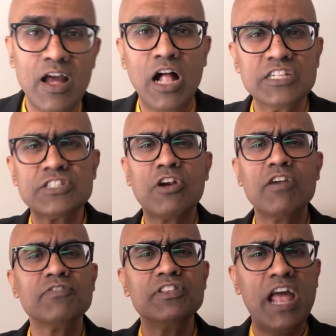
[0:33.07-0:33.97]
I'll
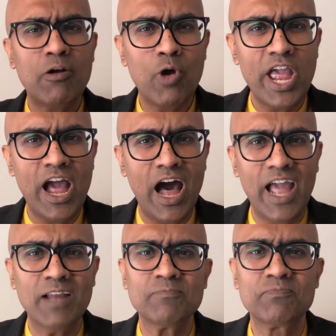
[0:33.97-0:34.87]
start with narrow
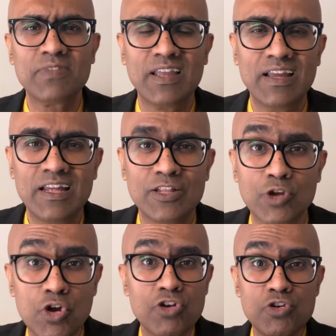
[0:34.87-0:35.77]
AI.
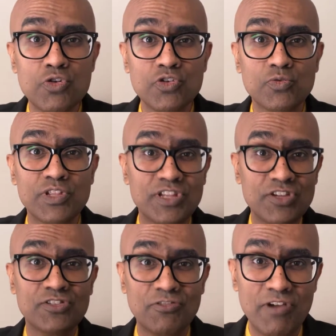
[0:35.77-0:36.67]
The good news with
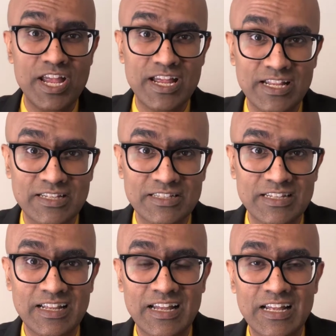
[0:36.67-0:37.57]
these 3
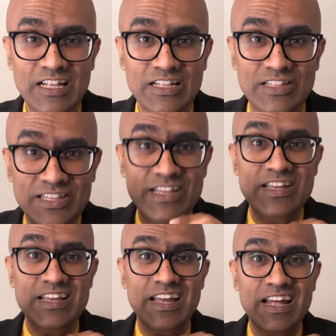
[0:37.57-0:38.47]
is
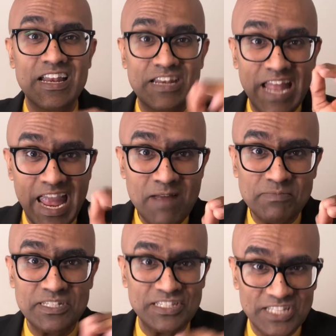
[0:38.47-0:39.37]
the name
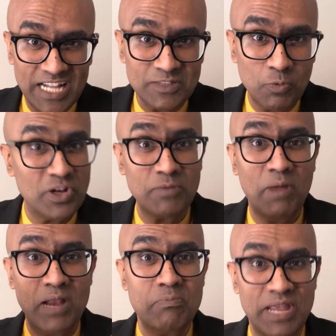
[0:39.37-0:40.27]
suggests what it
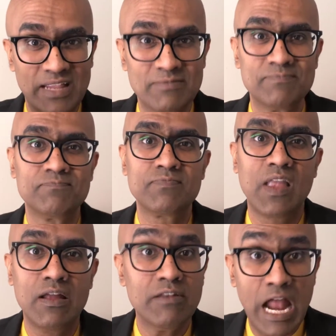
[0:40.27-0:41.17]
might be.
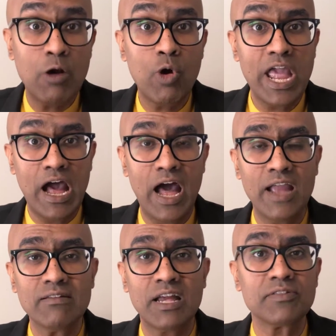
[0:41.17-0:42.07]
Narrow
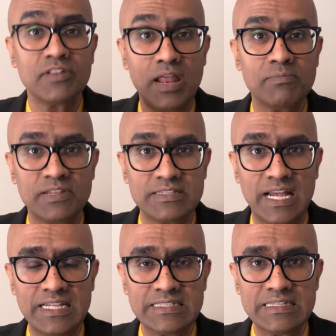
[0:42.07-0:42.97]
AI, as the name
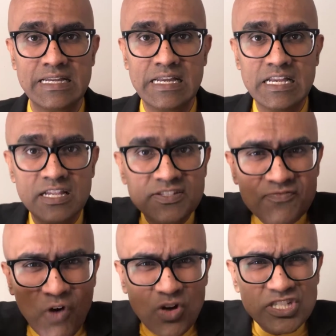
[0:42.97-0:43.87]
suggests, is
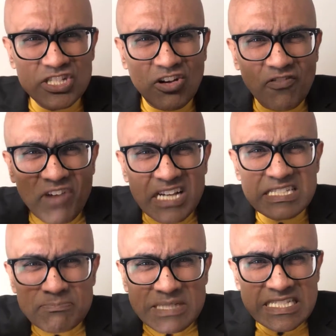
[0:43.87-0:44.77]
focused on a very
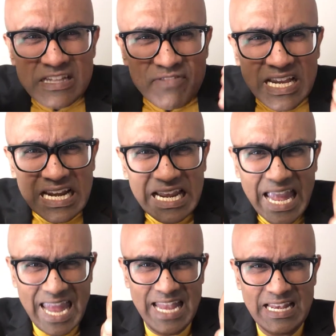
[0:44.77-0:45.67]
specific
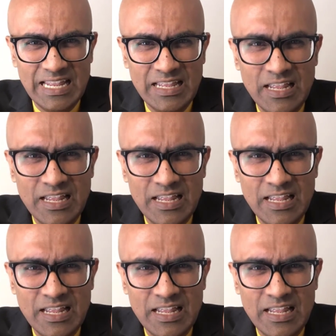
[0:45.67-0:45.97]
lane